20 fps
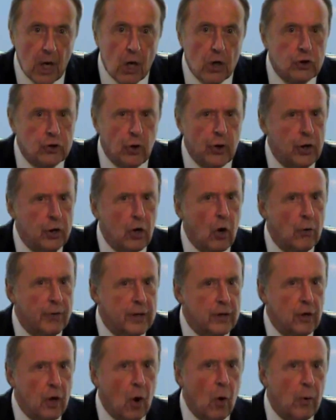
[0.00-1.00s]
So you know
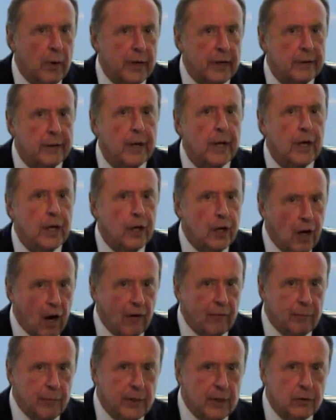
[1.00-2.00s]
that no one in
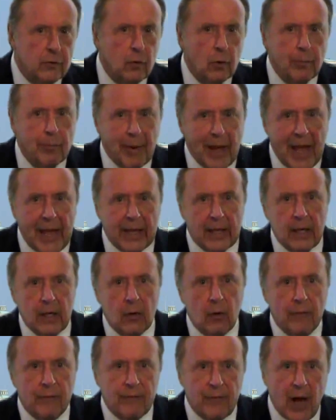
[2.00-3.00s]
government or
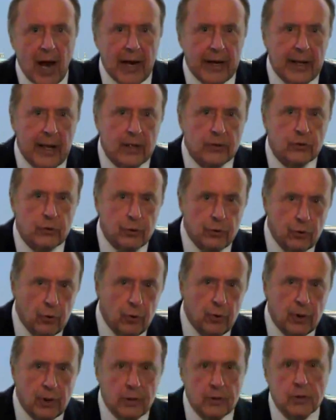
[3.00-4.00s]
banking or finance or
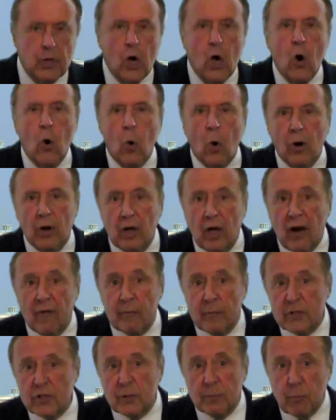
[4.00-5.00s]
unions or
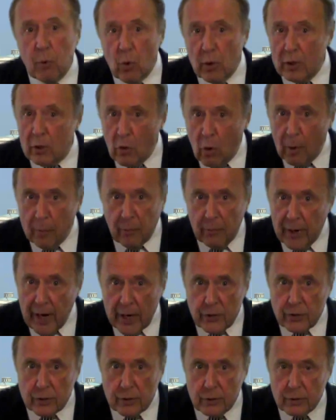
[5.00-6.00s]
government-supported
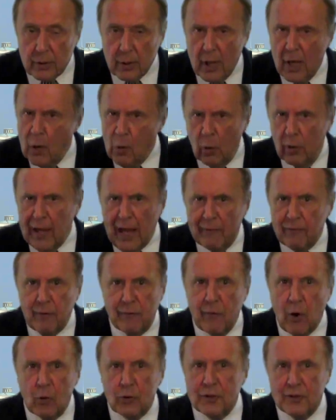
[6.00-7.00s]
corporations will ever
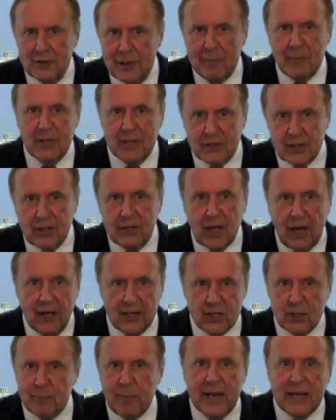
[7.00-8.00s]
vote to limit
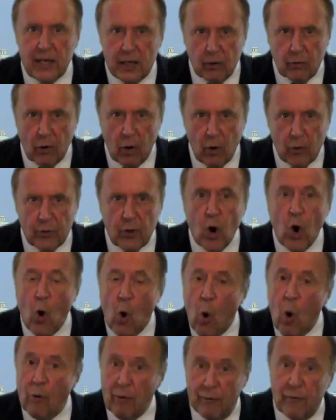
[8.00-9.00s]
spending growth
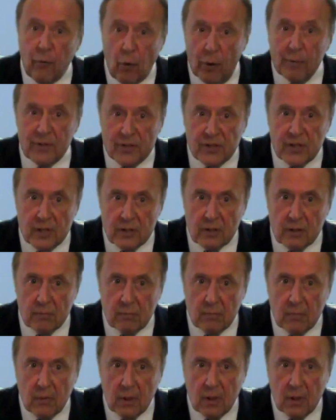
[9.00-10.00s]
or reform the system.